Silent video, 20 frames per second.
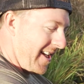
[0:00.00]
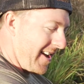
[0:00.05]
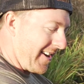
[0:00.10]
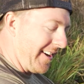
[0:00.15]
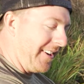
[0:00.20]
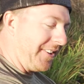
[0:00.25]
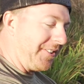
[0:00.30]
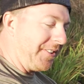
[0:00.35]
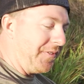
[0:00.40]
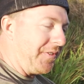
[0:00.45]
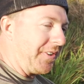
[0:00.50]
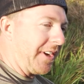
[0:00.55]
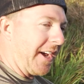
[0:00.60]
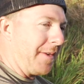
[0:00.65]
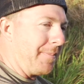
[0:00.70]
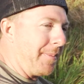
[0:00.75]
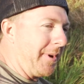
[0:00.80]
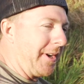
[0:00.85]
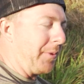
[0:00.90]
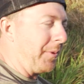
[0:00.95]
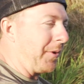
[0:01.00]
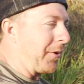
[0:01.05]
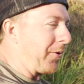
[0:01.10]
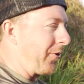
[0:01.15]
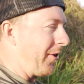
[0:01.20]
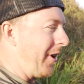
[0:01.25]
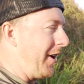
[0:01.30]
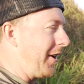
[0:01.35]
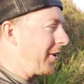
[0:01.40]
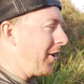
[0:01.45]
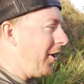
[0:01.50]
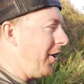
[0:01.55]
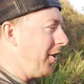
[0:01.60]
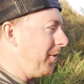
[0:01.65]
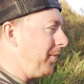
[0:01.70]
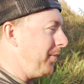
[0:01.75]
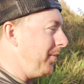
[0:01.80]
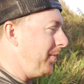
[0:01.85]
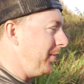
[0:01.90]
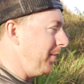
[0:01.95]
Yes, if you got a buddy with a crane,
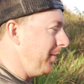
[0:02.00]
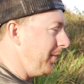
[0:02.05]
call him.